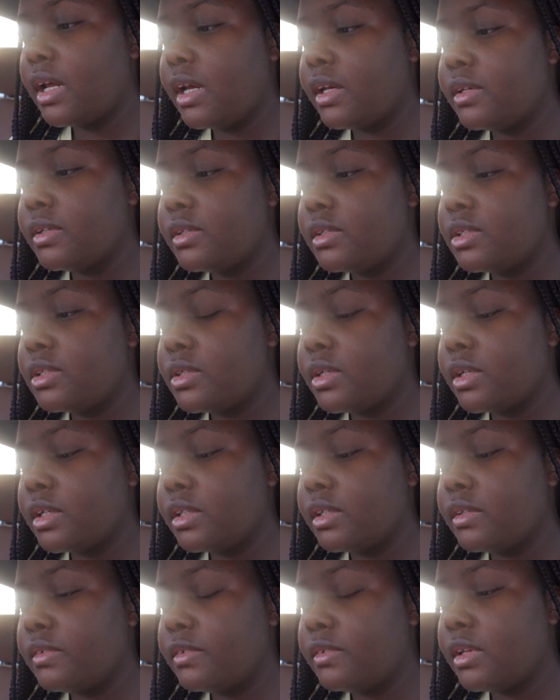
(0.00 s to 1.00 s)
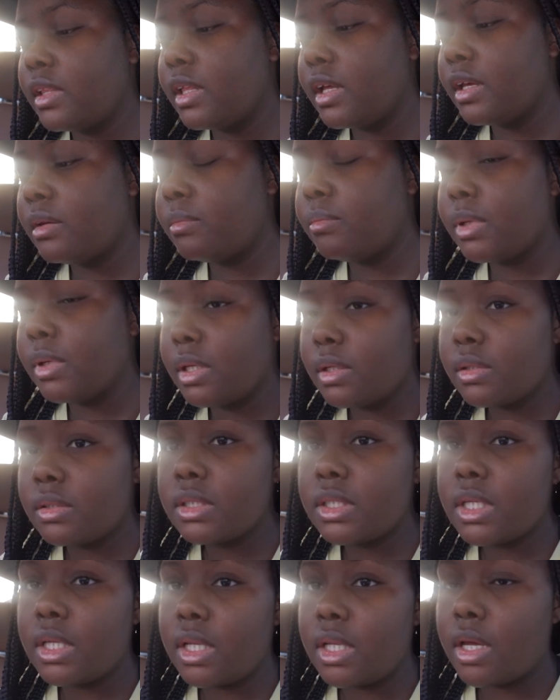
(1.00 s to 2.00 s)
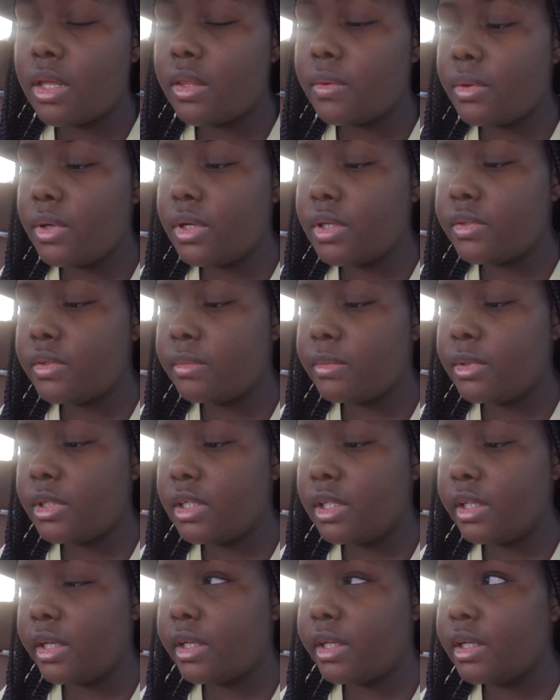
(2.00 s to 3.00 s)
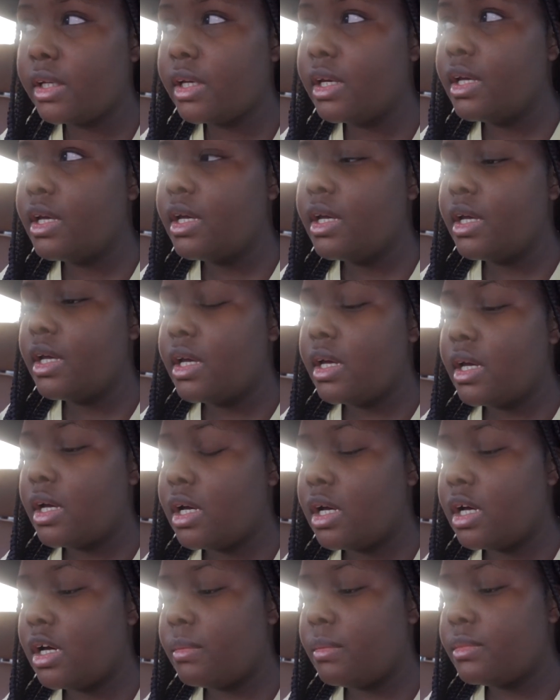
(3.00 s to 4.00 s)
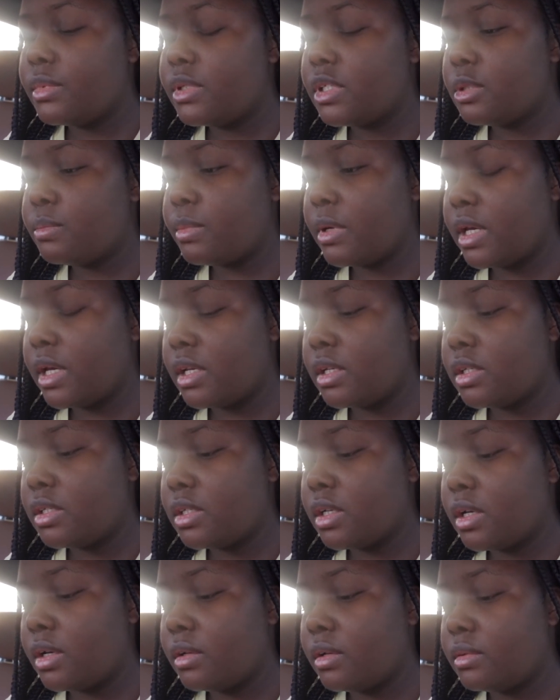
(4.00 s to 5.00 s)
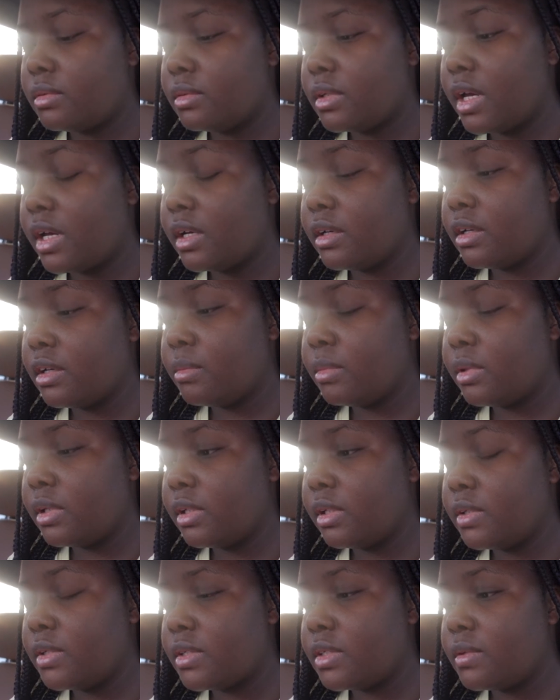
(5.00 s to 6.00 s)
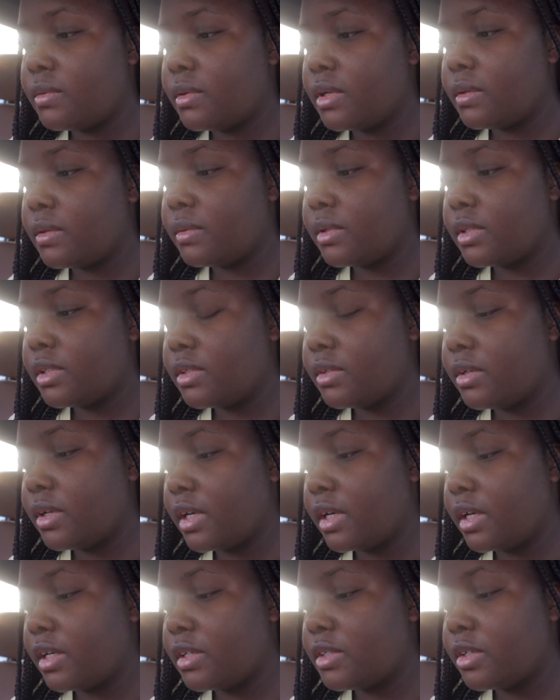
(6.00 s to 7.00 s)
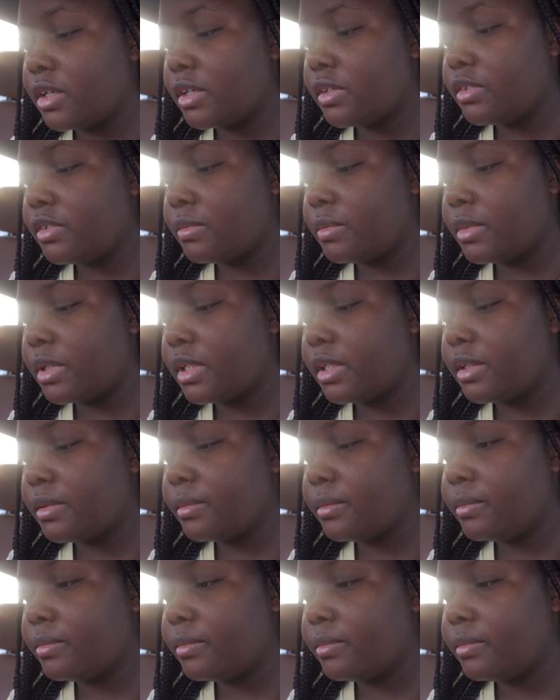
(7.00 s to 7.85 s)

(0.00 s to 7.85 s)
I use strictly for, like, bills, and the other one is for me to, like, spend. So I completely used the wrong one, so now I gotta transfer money.